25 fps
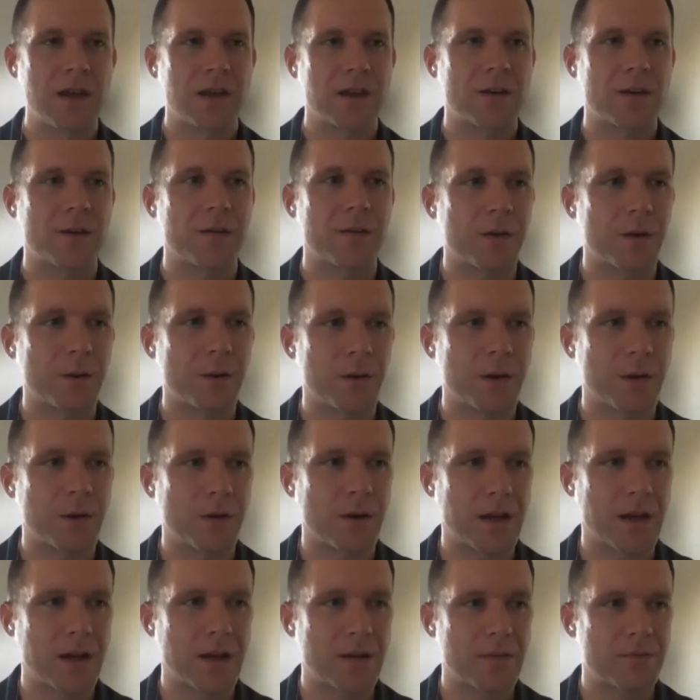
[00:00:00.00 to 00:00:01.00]
although
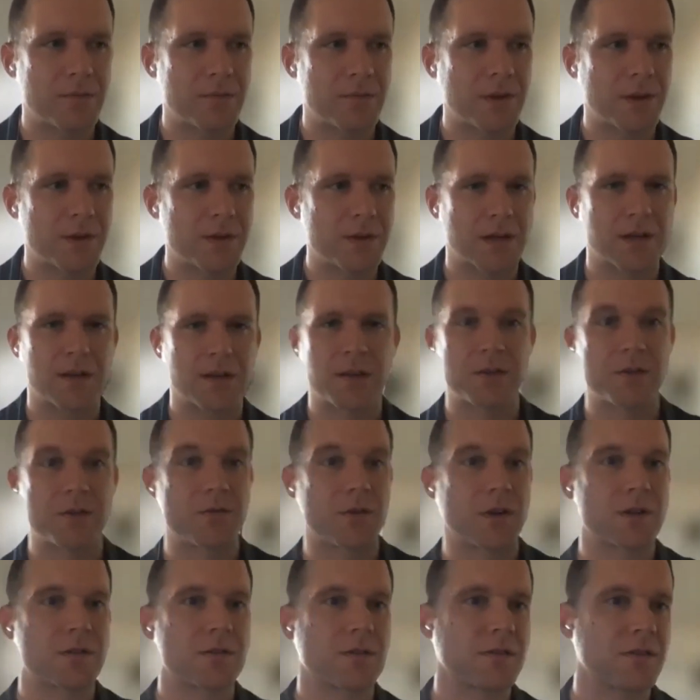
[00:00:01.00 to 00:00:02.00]
I am technically the
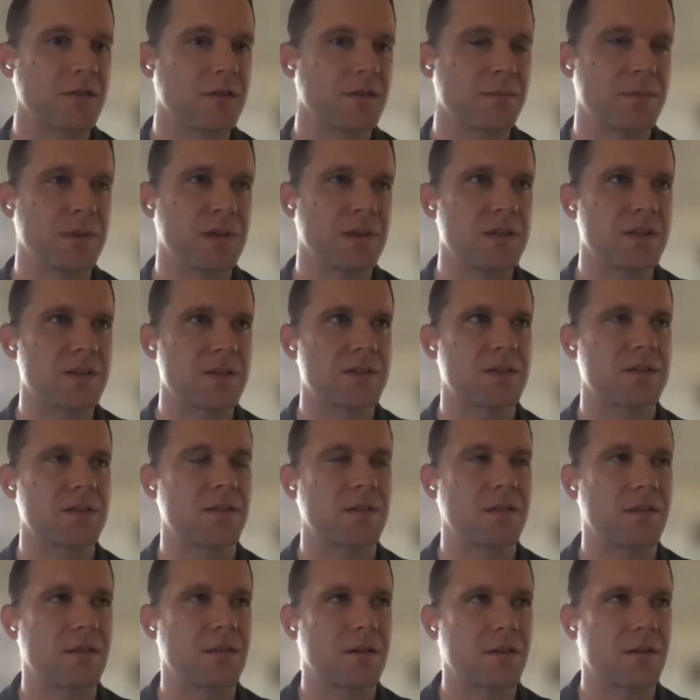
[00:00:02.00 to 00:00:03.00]
director of the piece,
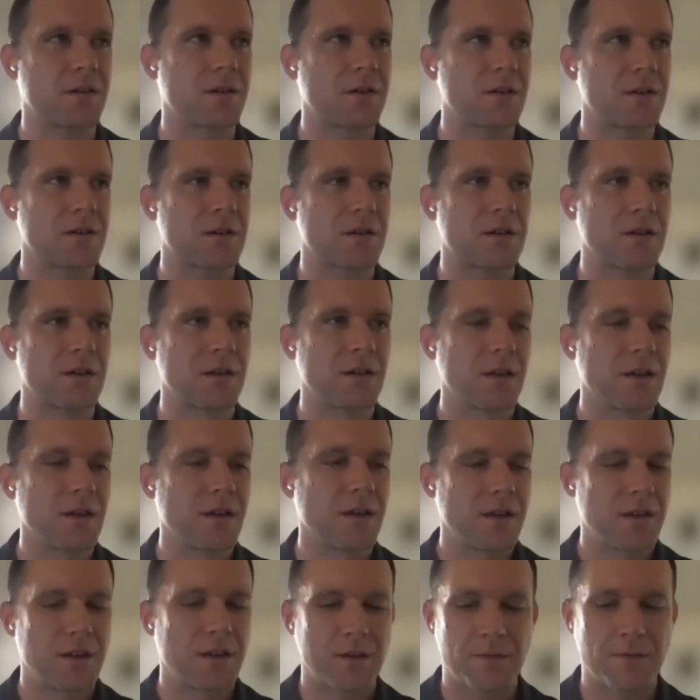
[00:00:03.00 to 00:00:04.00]
and there are
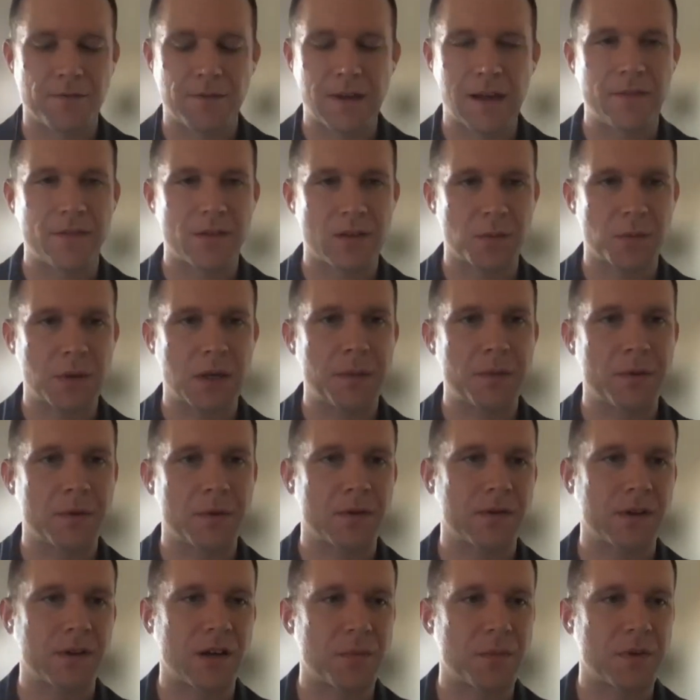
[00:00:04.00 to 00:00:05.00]
five other people
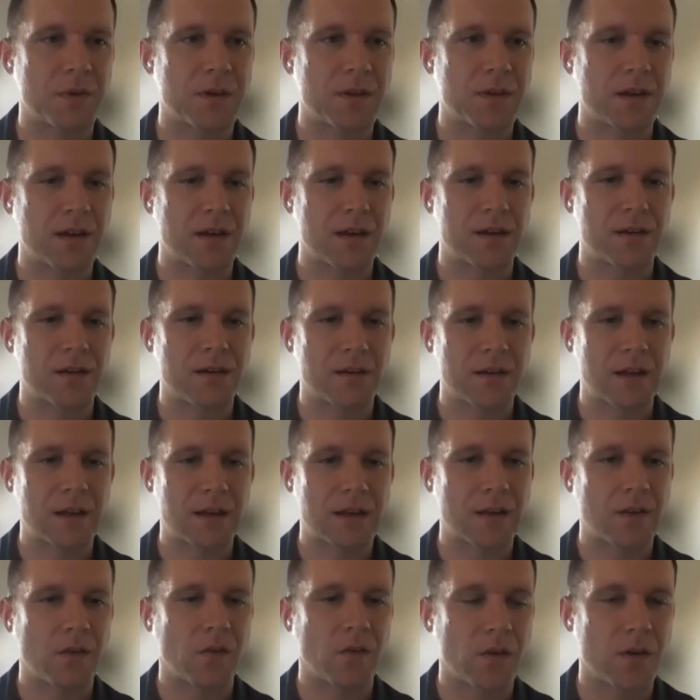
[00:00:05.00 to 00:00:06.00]
around me that I
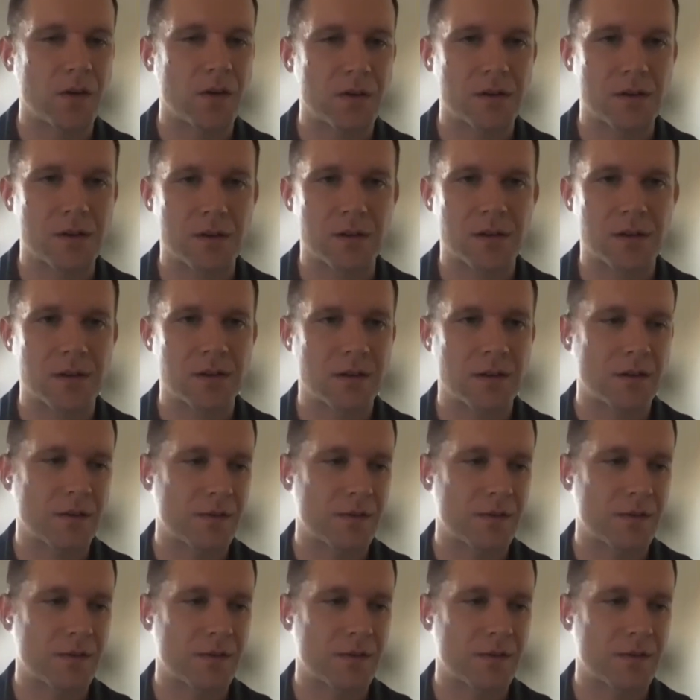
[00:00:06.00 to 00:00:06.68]
consider